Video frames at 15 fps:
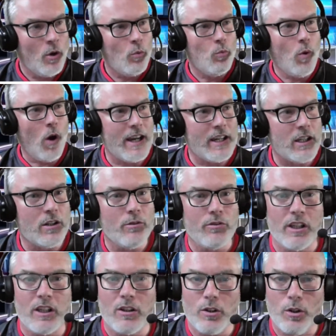Why do you
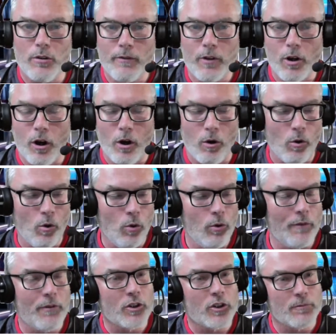think you've got
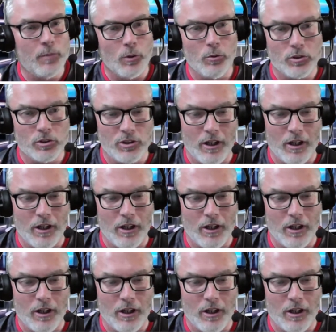all of the sports